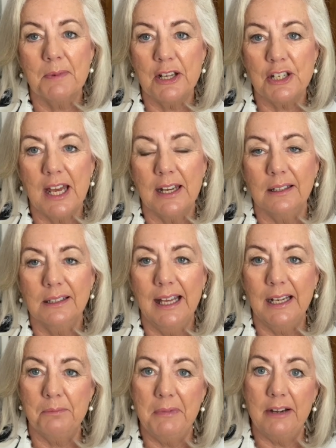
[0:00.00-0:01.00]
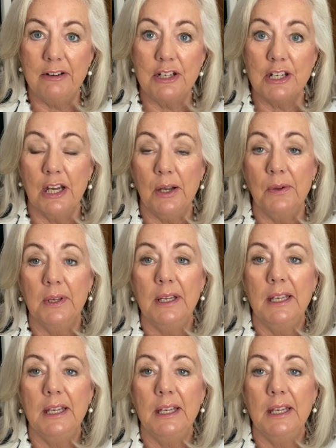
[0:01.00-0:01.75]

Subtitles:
my channel, Helen Mary Jo.